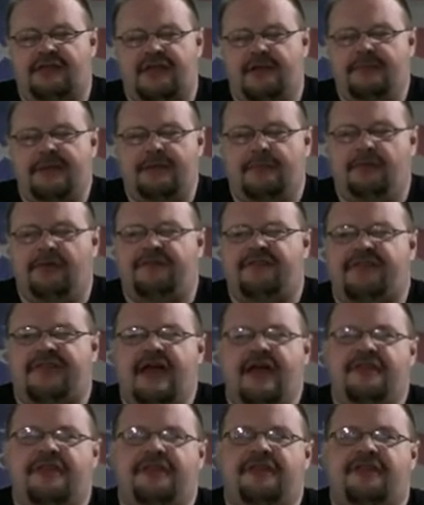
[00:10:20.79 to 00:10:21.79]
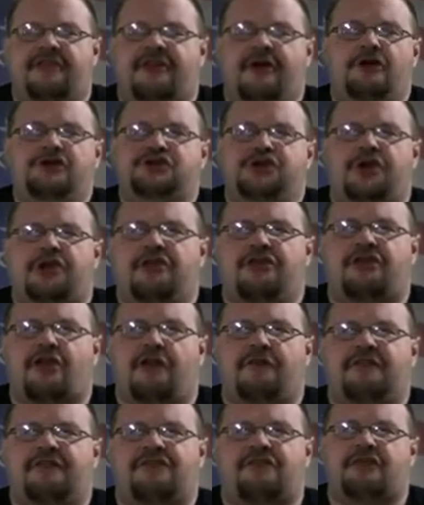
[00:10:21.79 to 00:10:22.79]
some people have said that the social
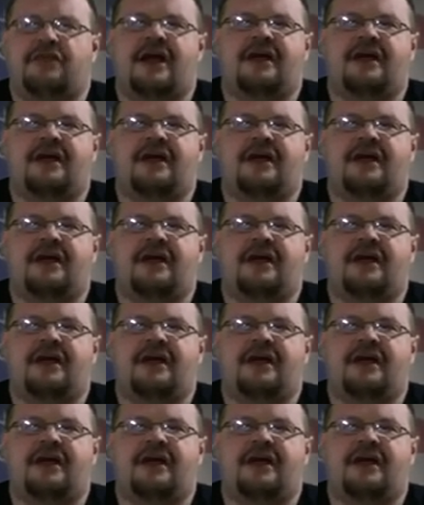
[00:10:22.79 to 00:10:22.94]
conservatives are